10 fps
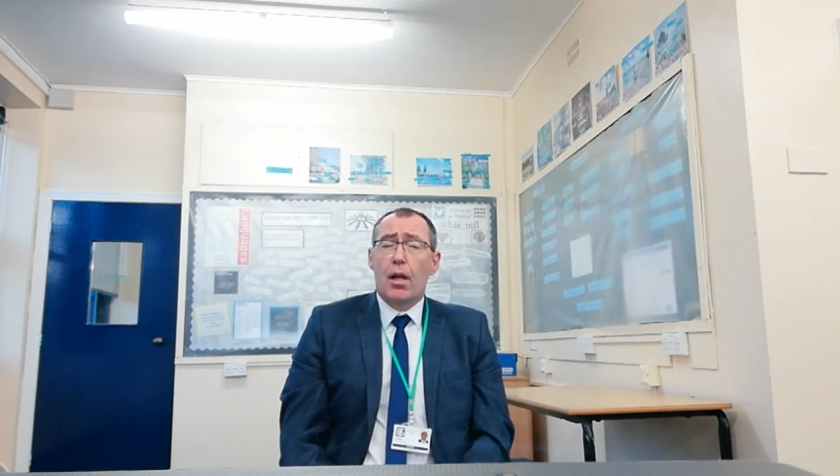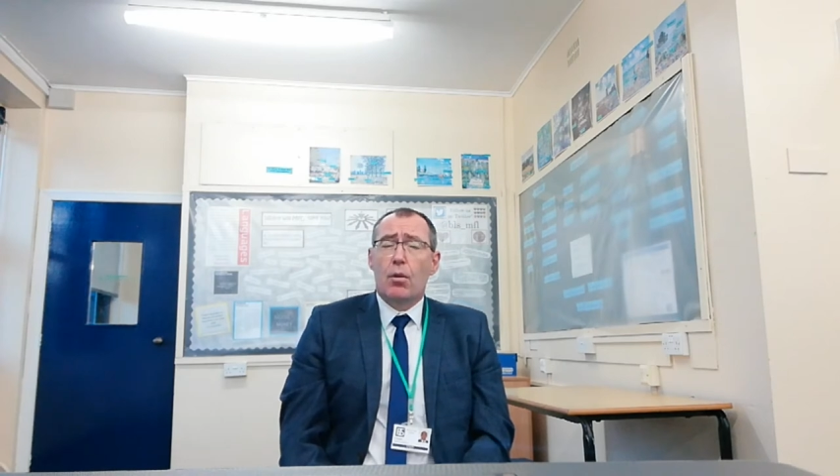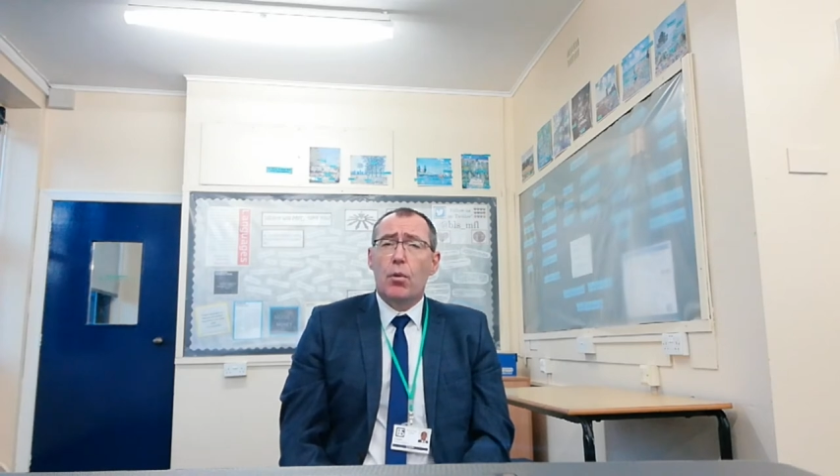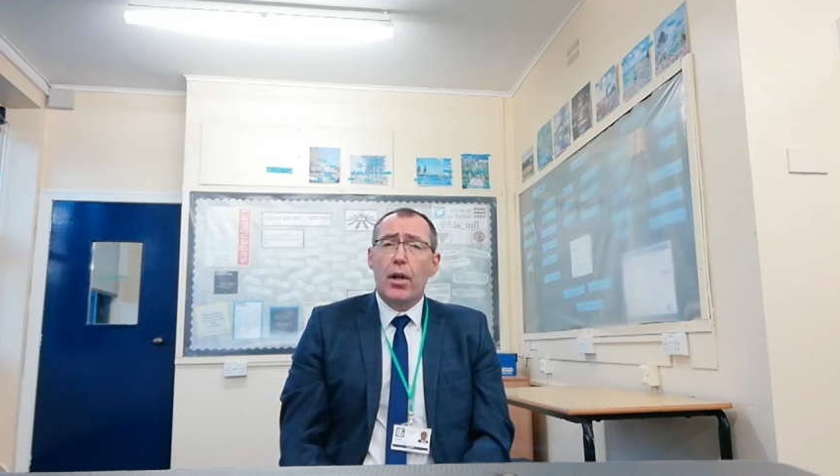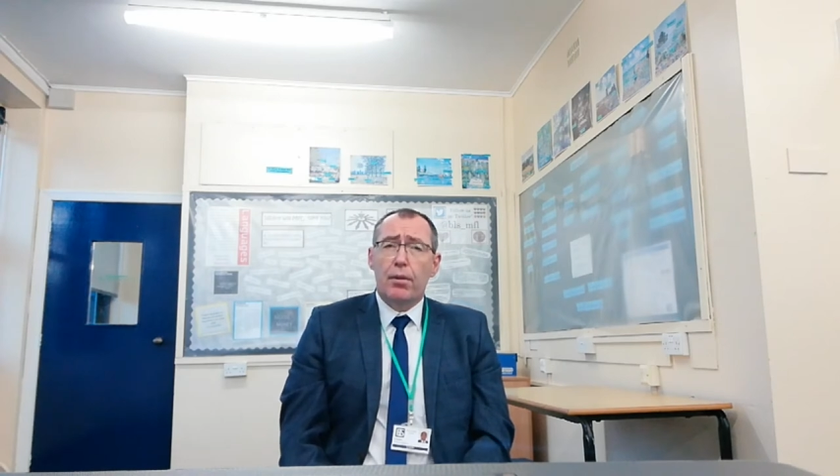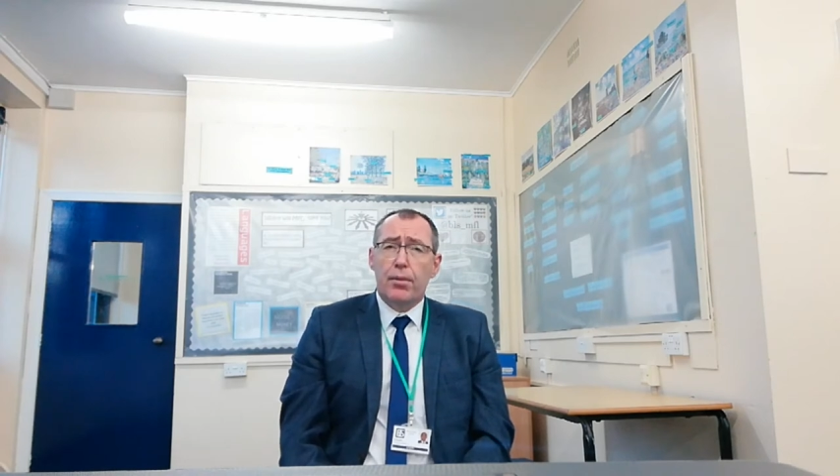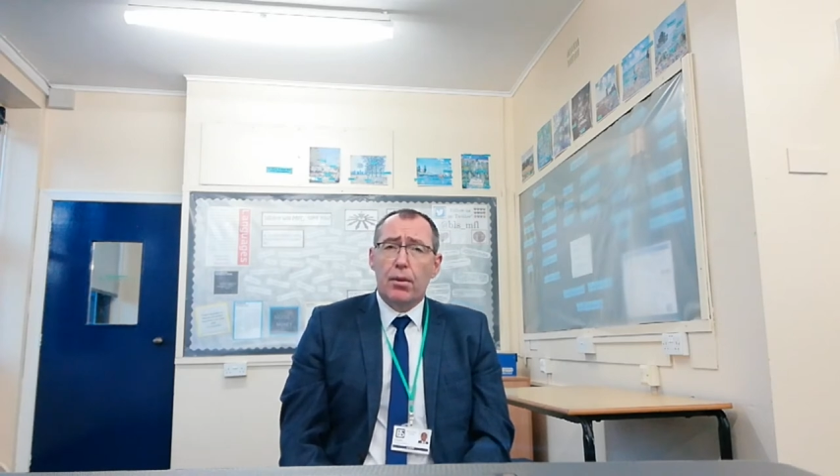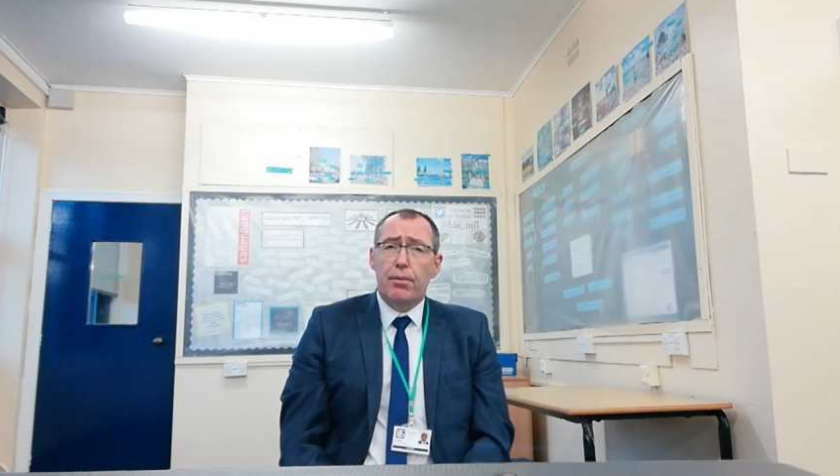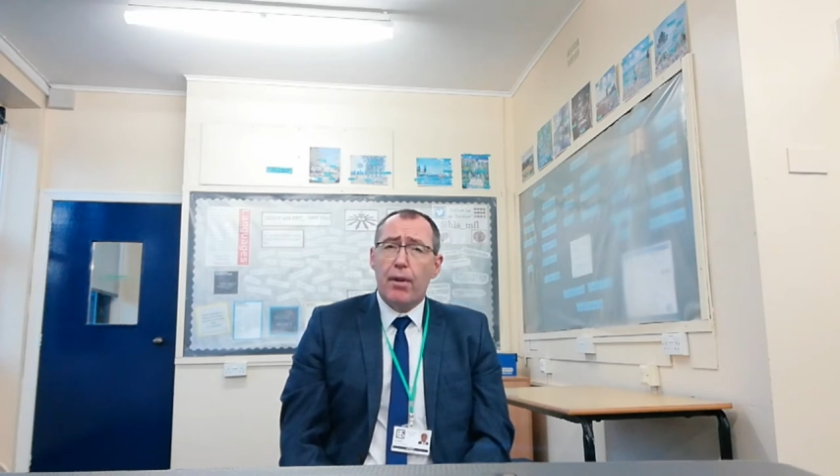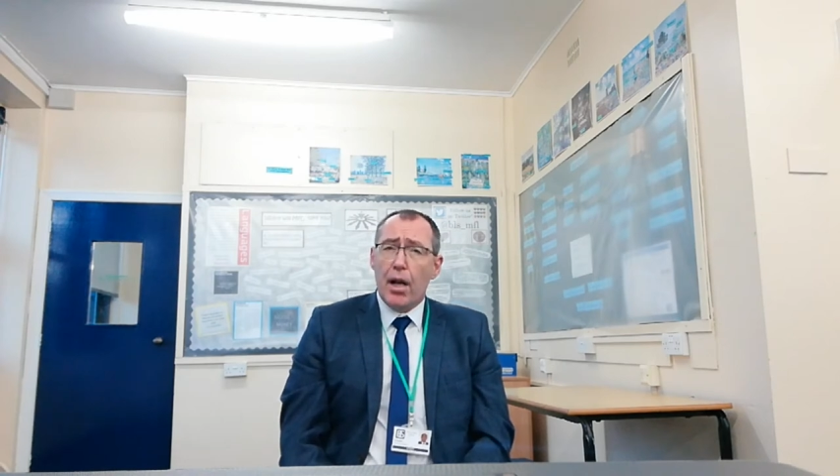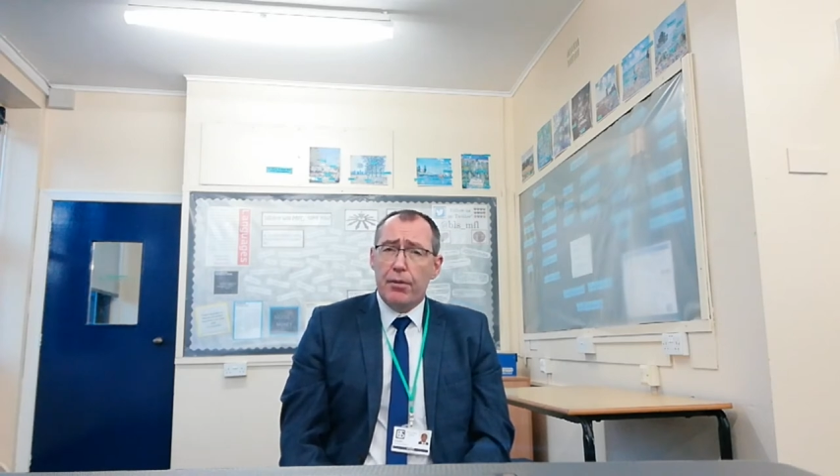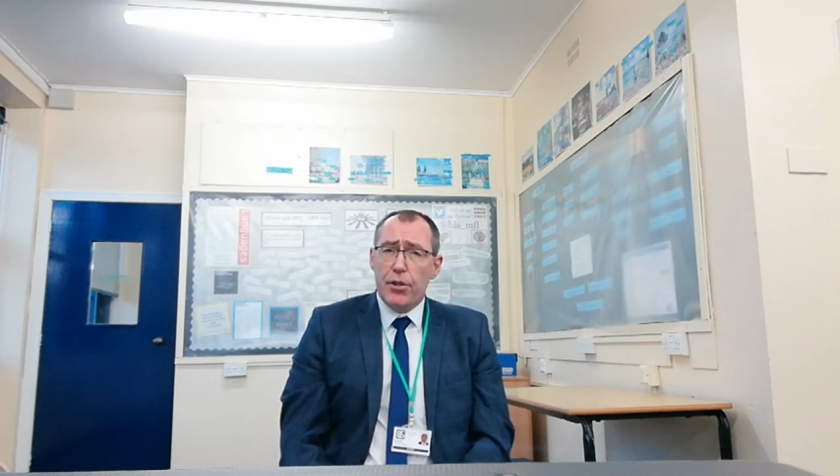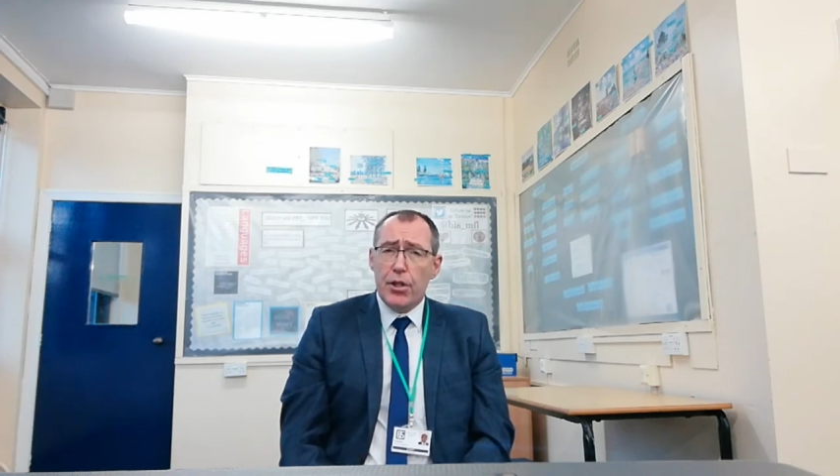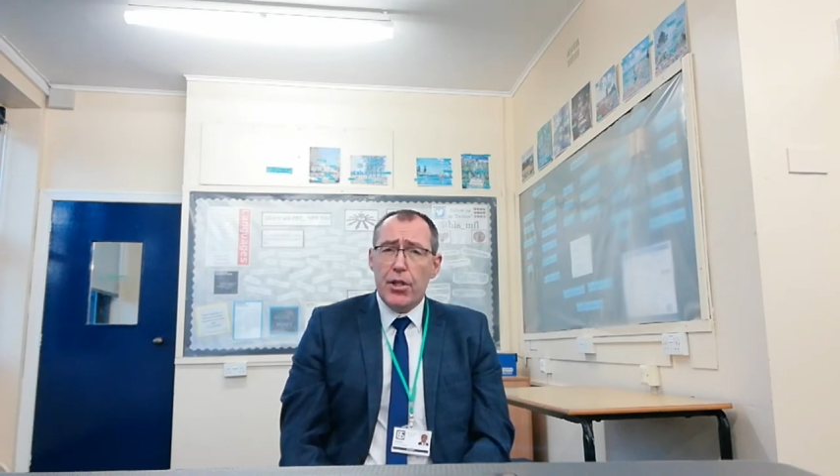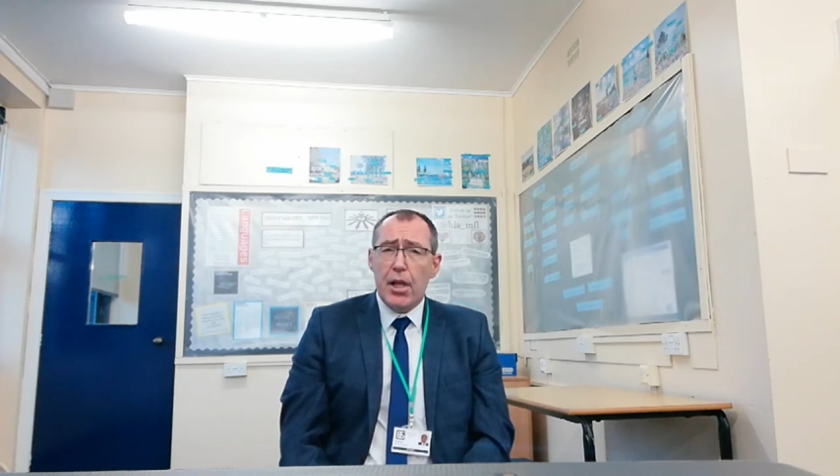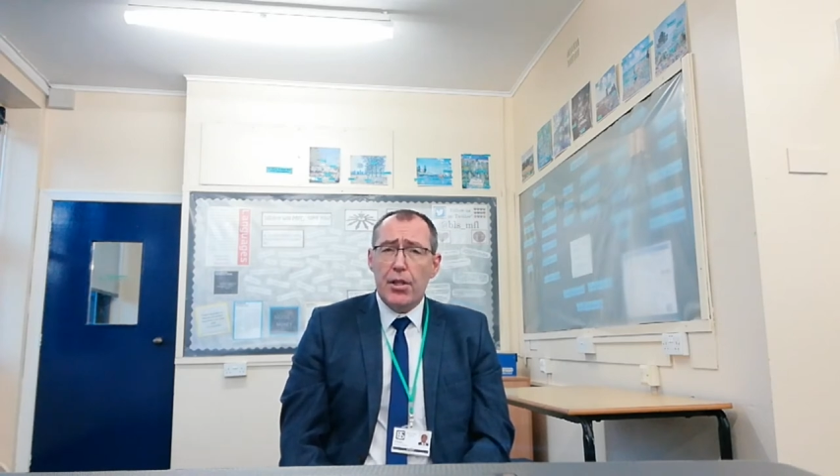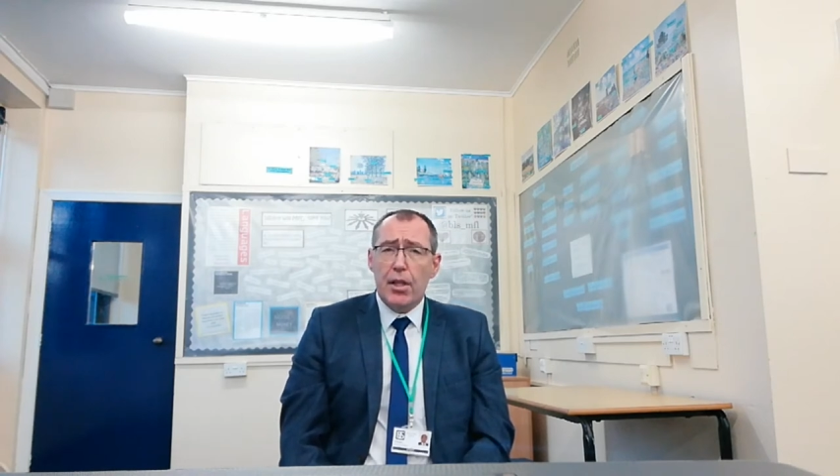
We offer 5 GCSE